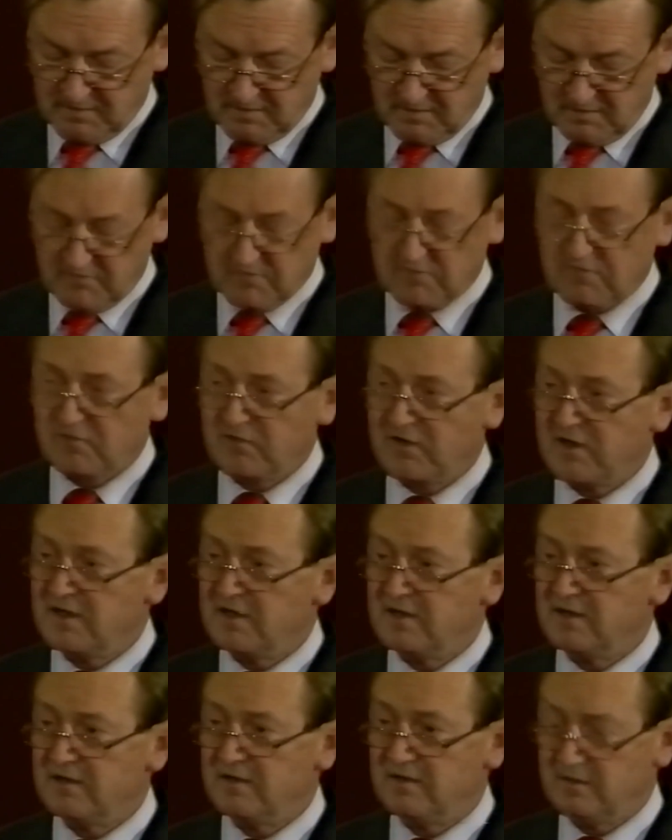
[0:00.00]
of
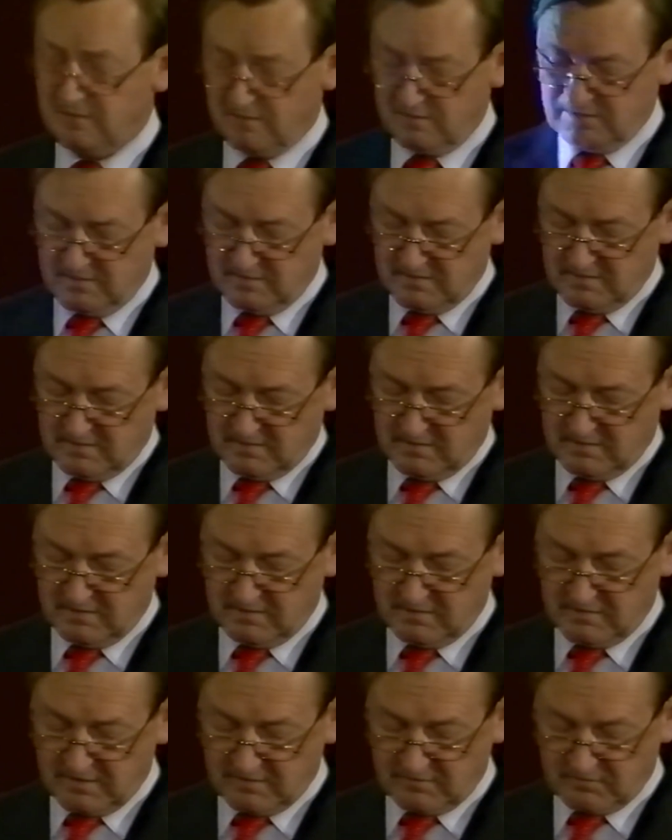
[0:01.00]
Australian
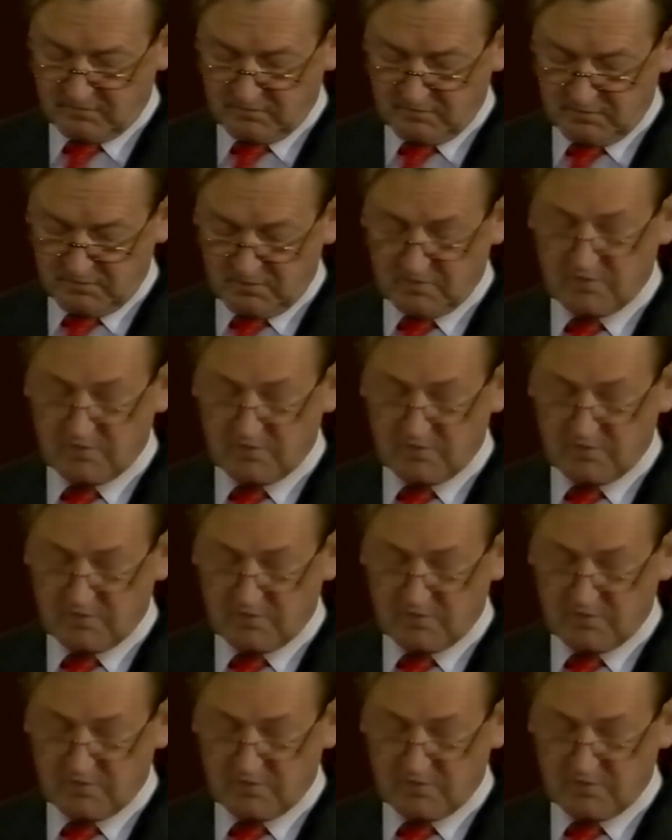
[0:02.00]
industrial